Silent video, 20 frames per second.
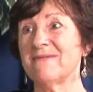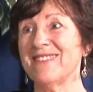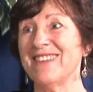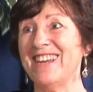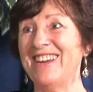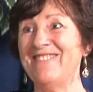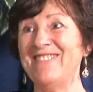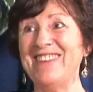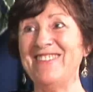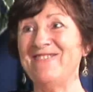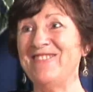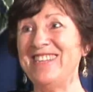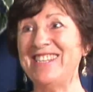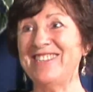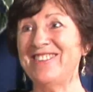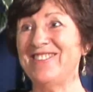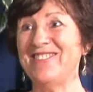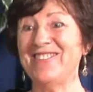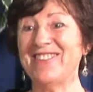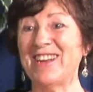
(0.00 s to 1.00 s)
I mean, we
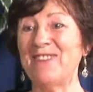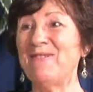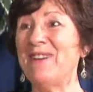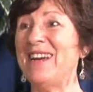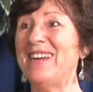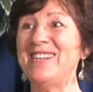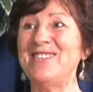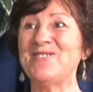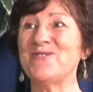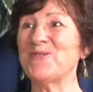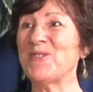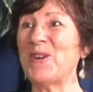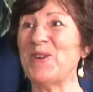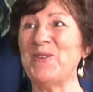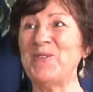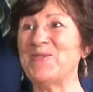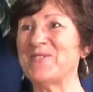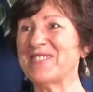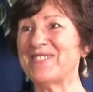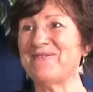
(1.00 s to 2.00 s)
do come out in
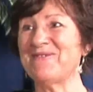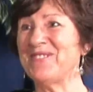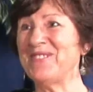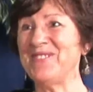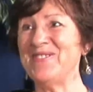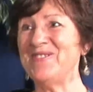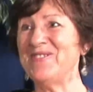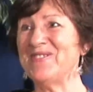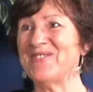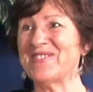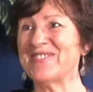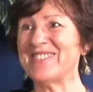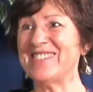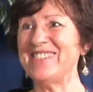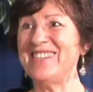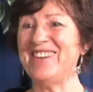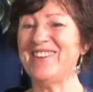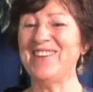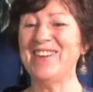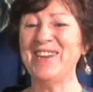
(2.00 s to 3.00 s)
droves to funerals. Do you
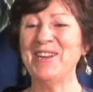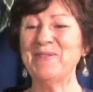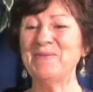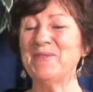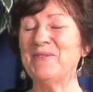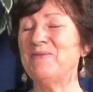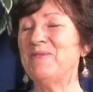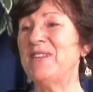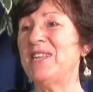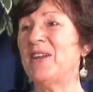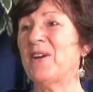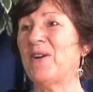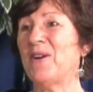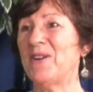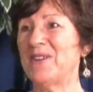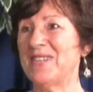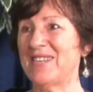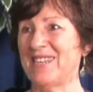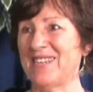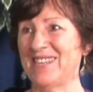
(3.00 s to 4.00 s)
know? We really
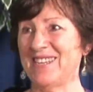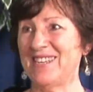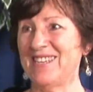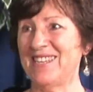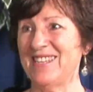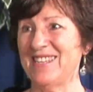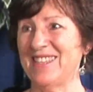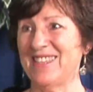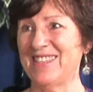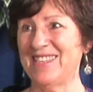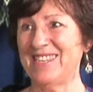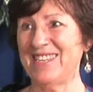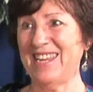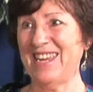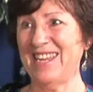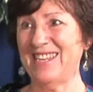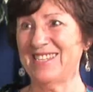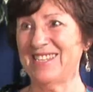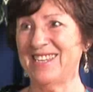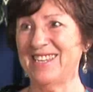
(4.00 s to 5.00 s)
honour the
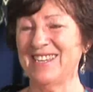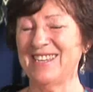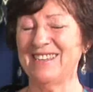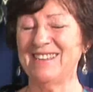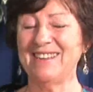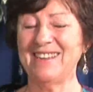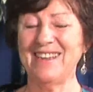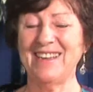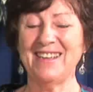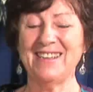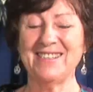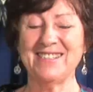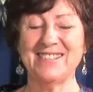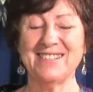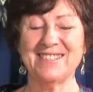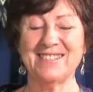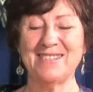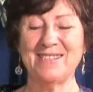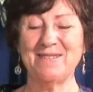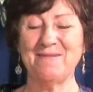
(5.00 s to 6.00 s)
dead,
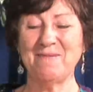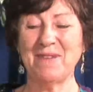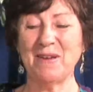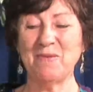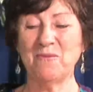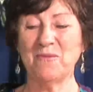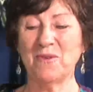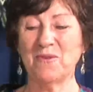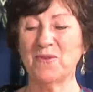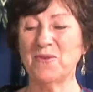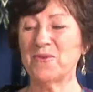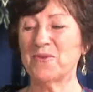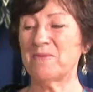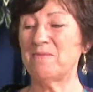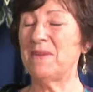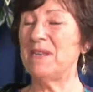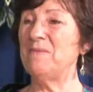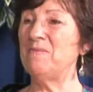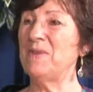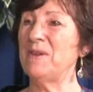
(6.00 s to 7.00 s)
and um, and of course,
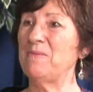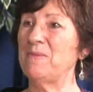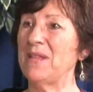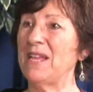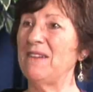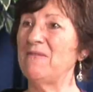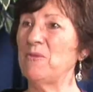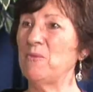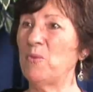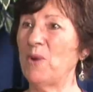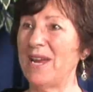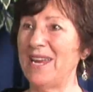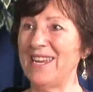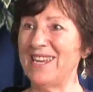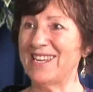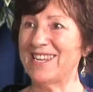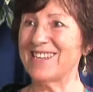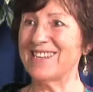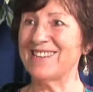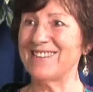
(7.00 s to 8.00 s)
many people have a
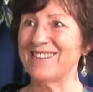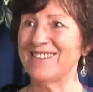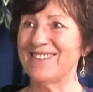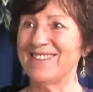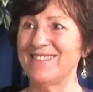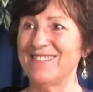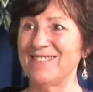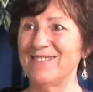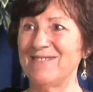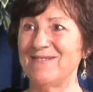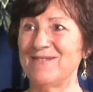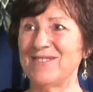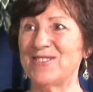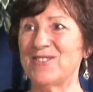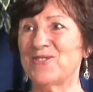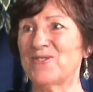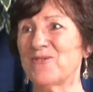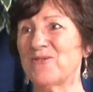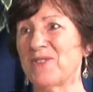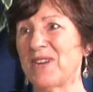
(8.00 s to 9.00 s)
wake, which
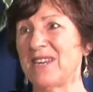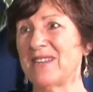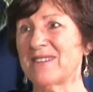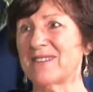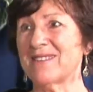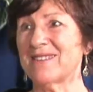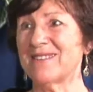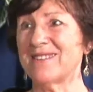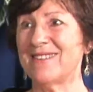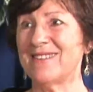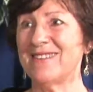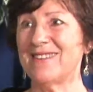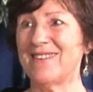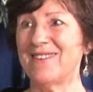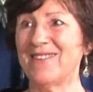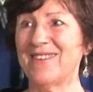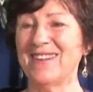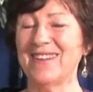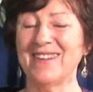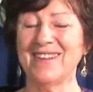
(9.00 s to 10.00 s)
is great. You know,
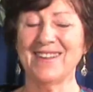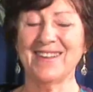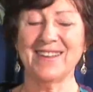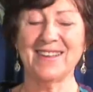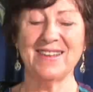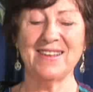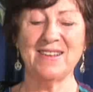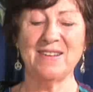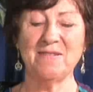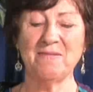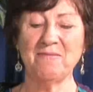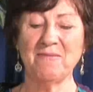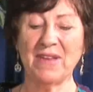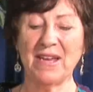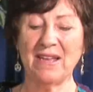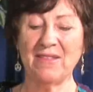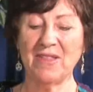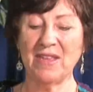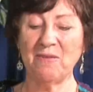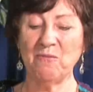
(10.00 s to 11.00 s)
um,
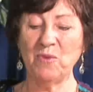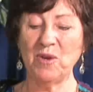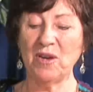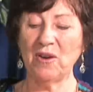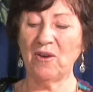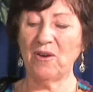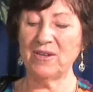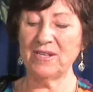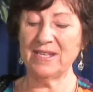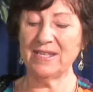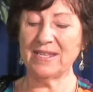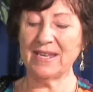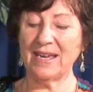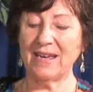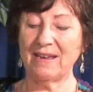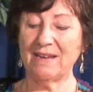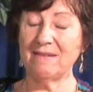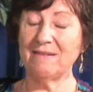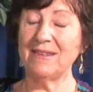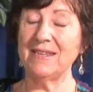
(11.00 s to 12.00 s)
and then we honour
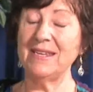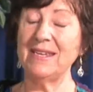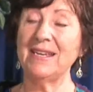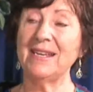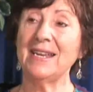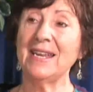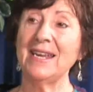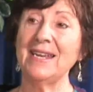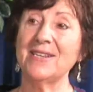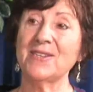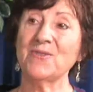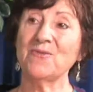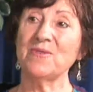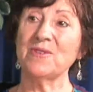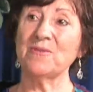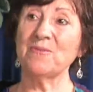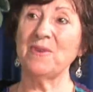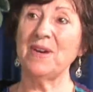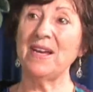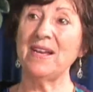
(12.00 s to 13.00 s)
that a year later
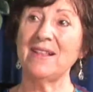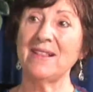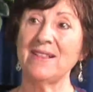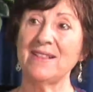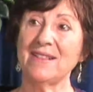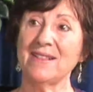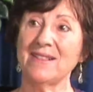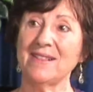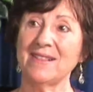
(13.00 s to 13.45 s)
as well.